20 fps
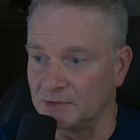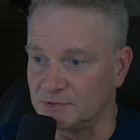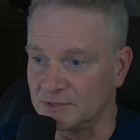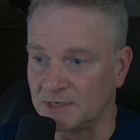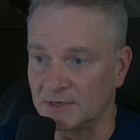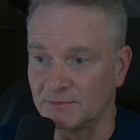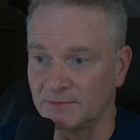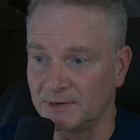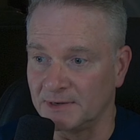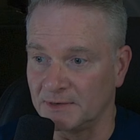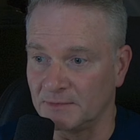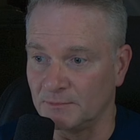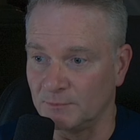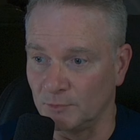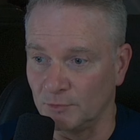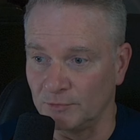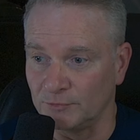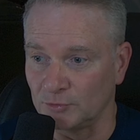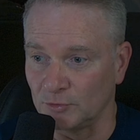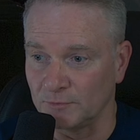generated
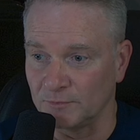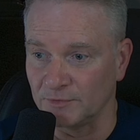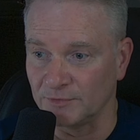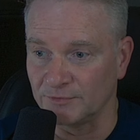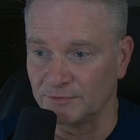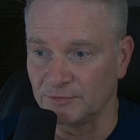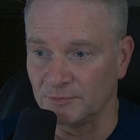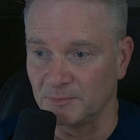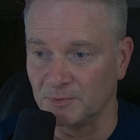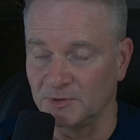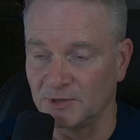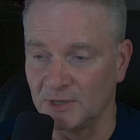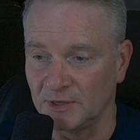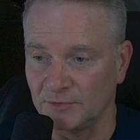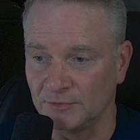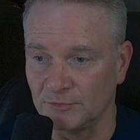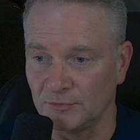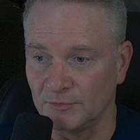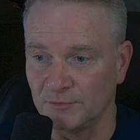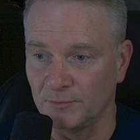voiceovers, the
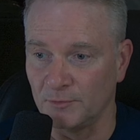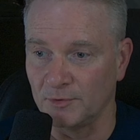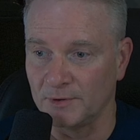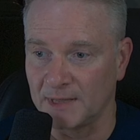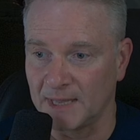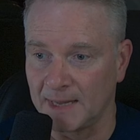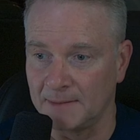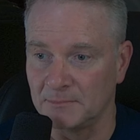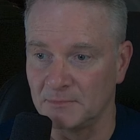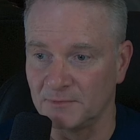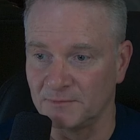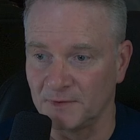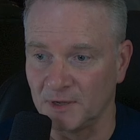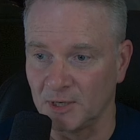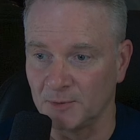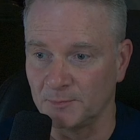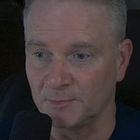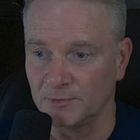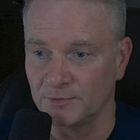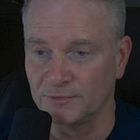potential for game
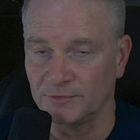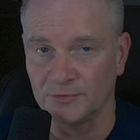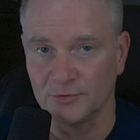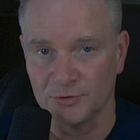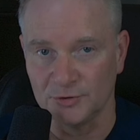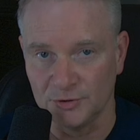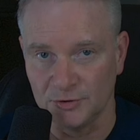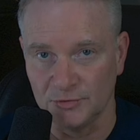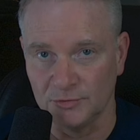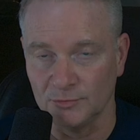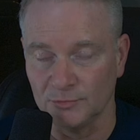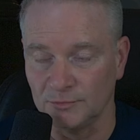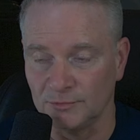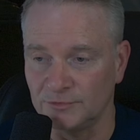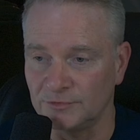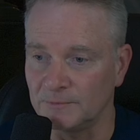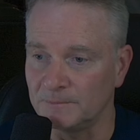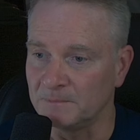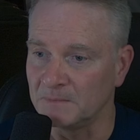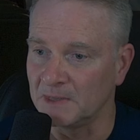developers to
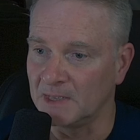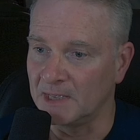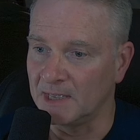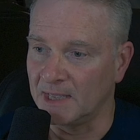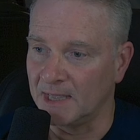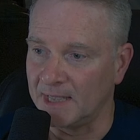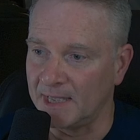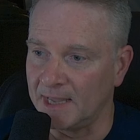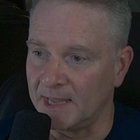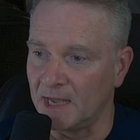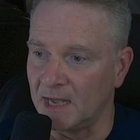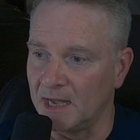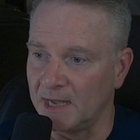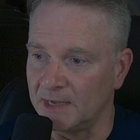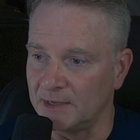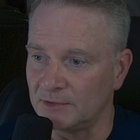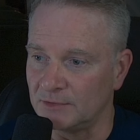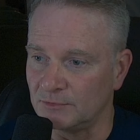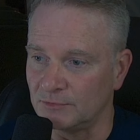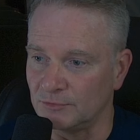use
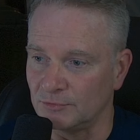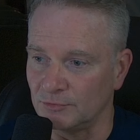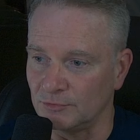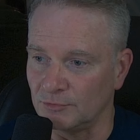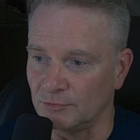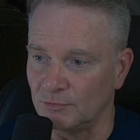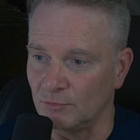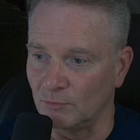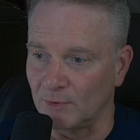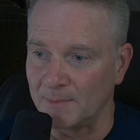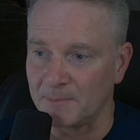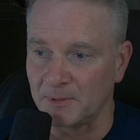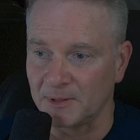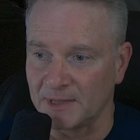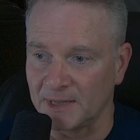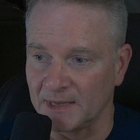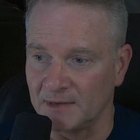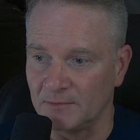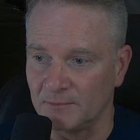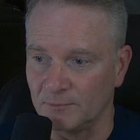AI to
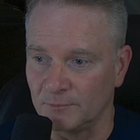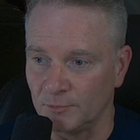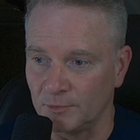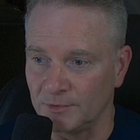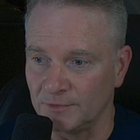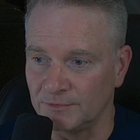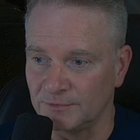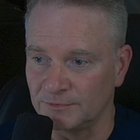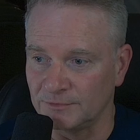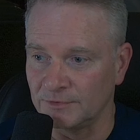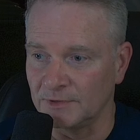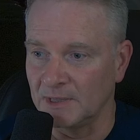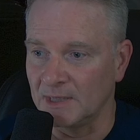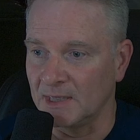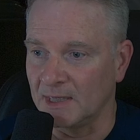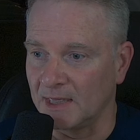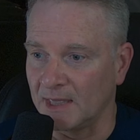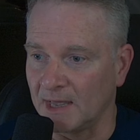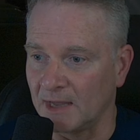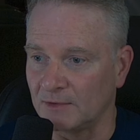replicate a voice
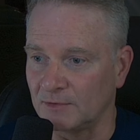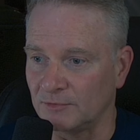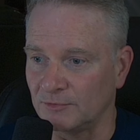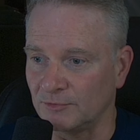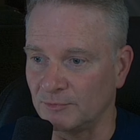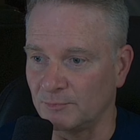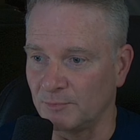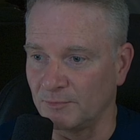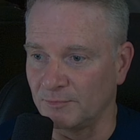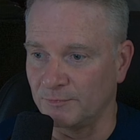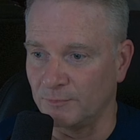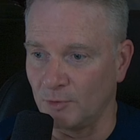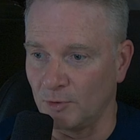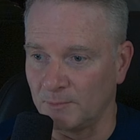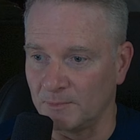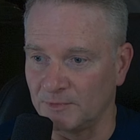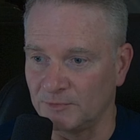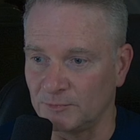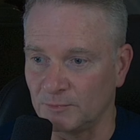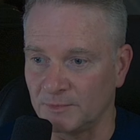actor's
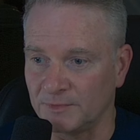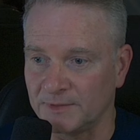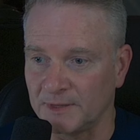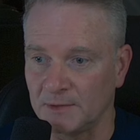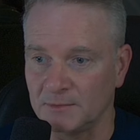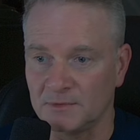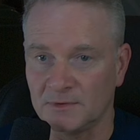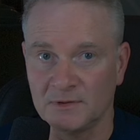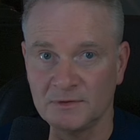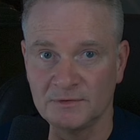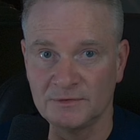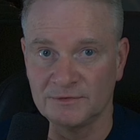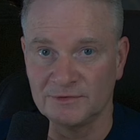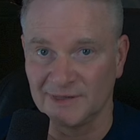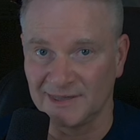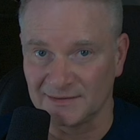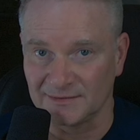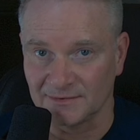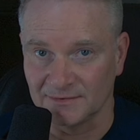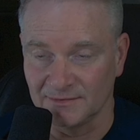performance without
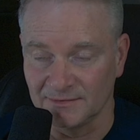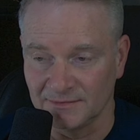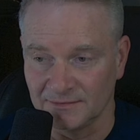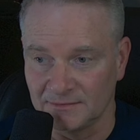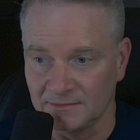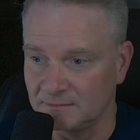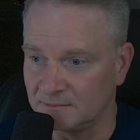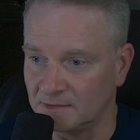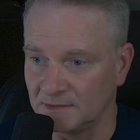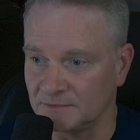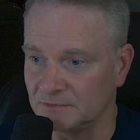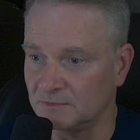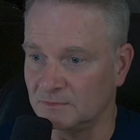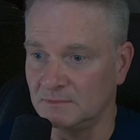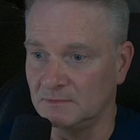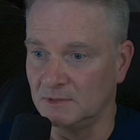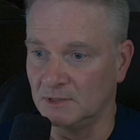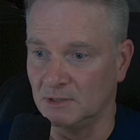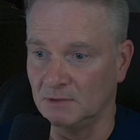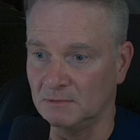consent. That's,
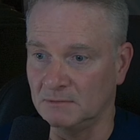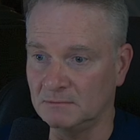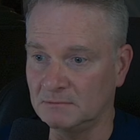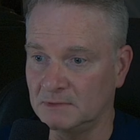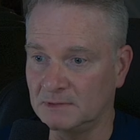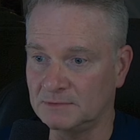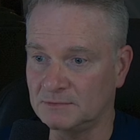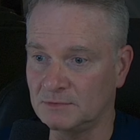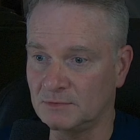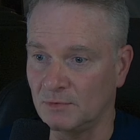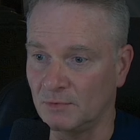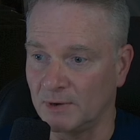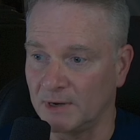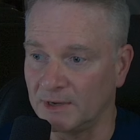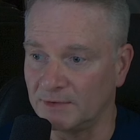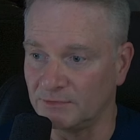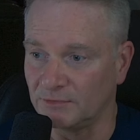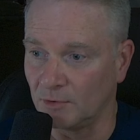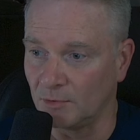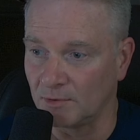you know, that's
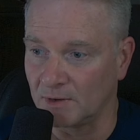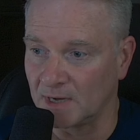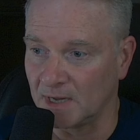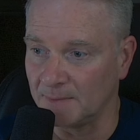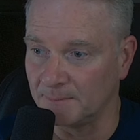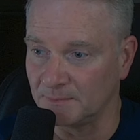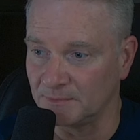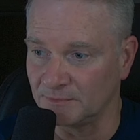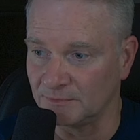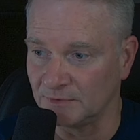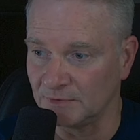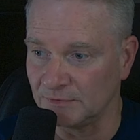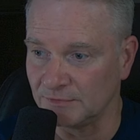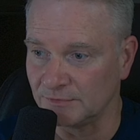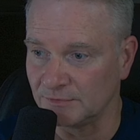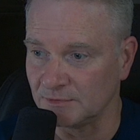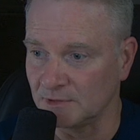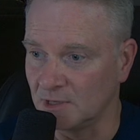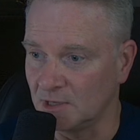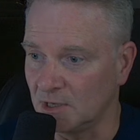crazy or
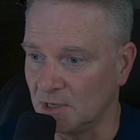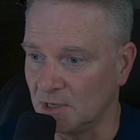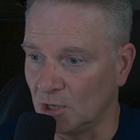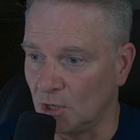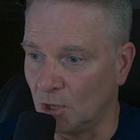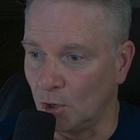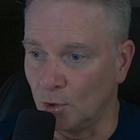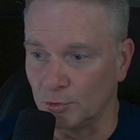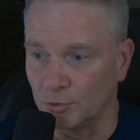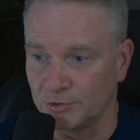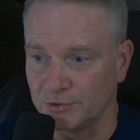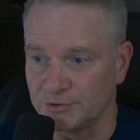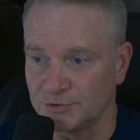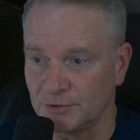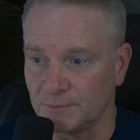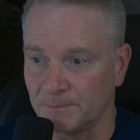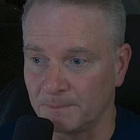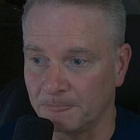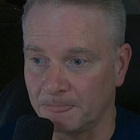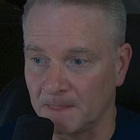compensation.
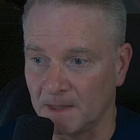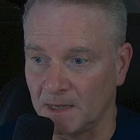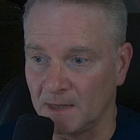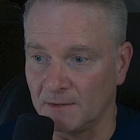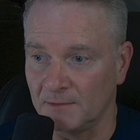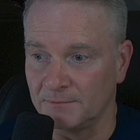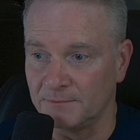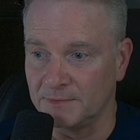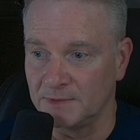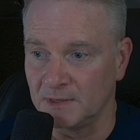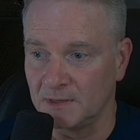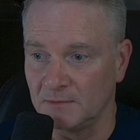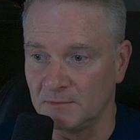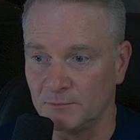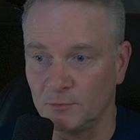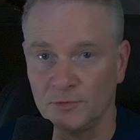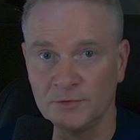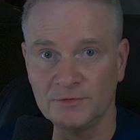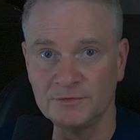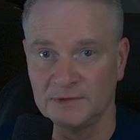Ownership of the
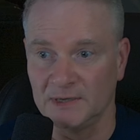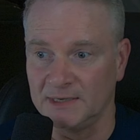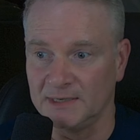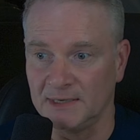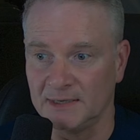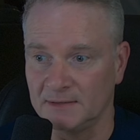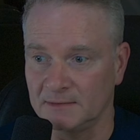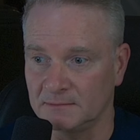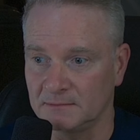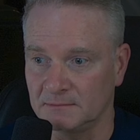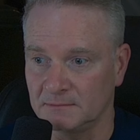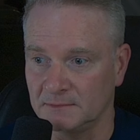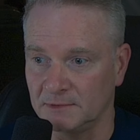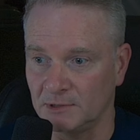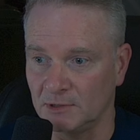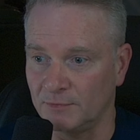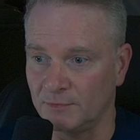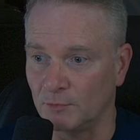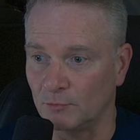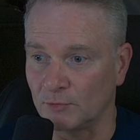voice data you
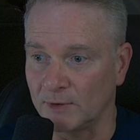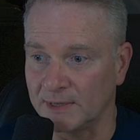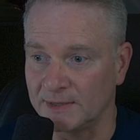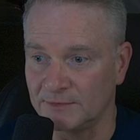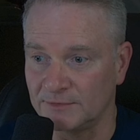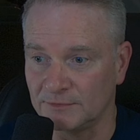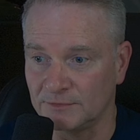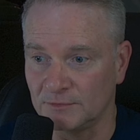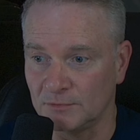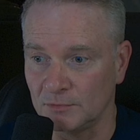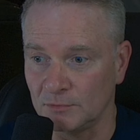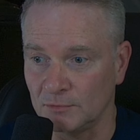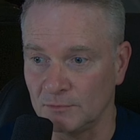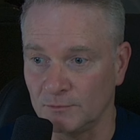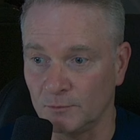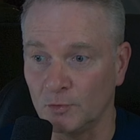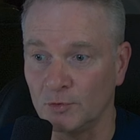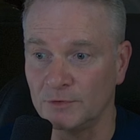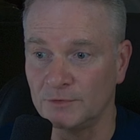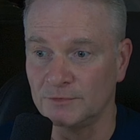know, the rights to
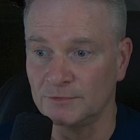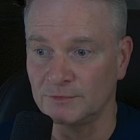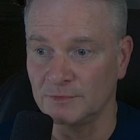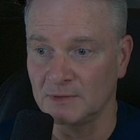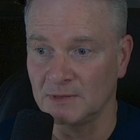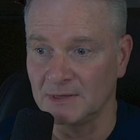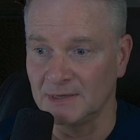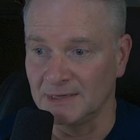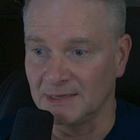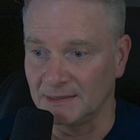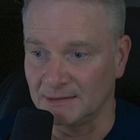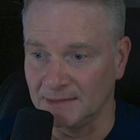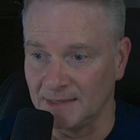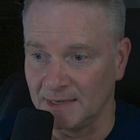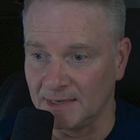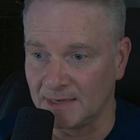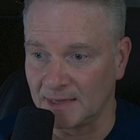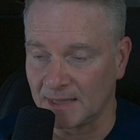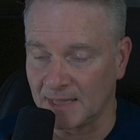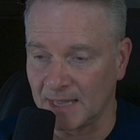voice
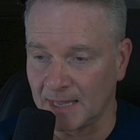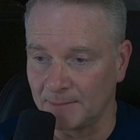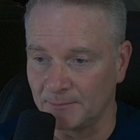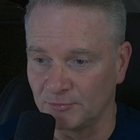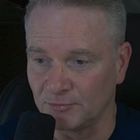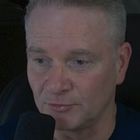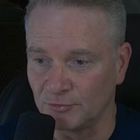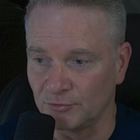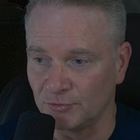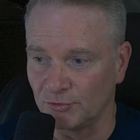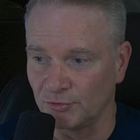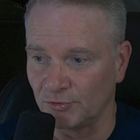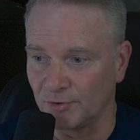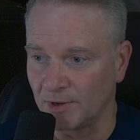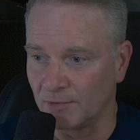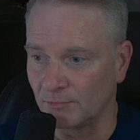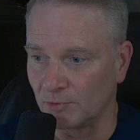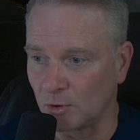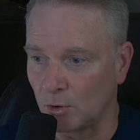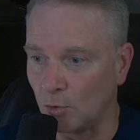data captured
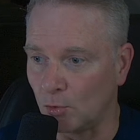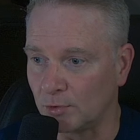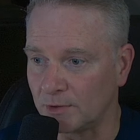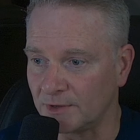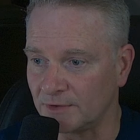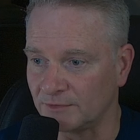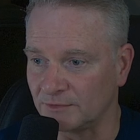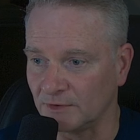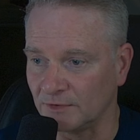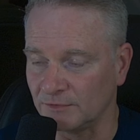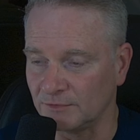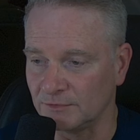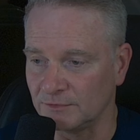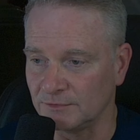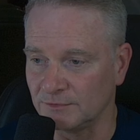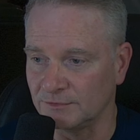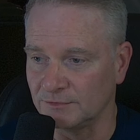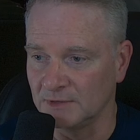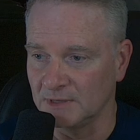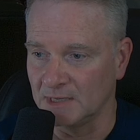during recording
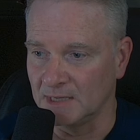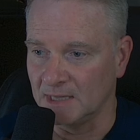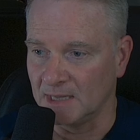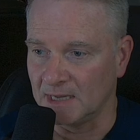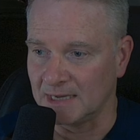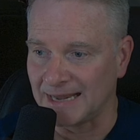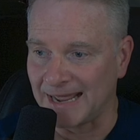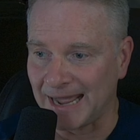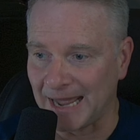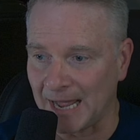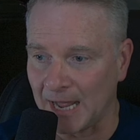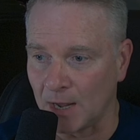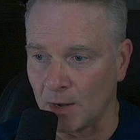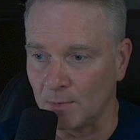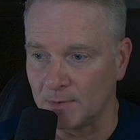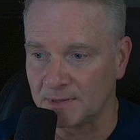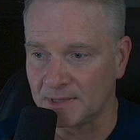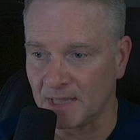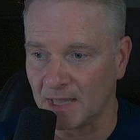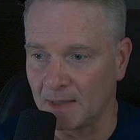sessions and
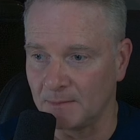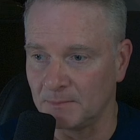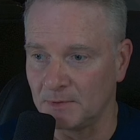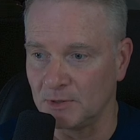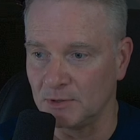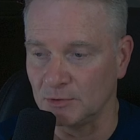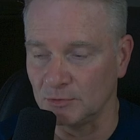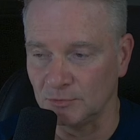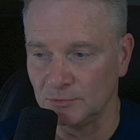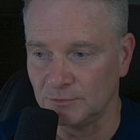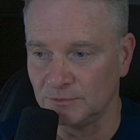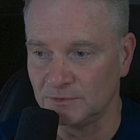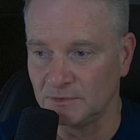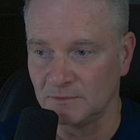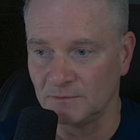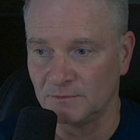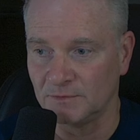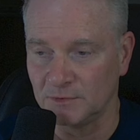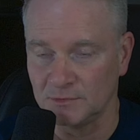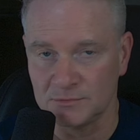how it can be used in
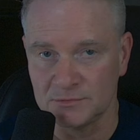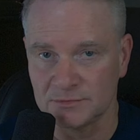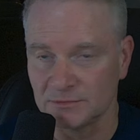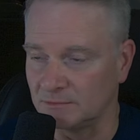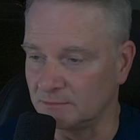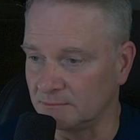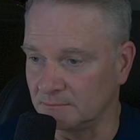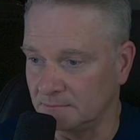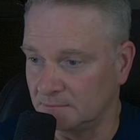the future.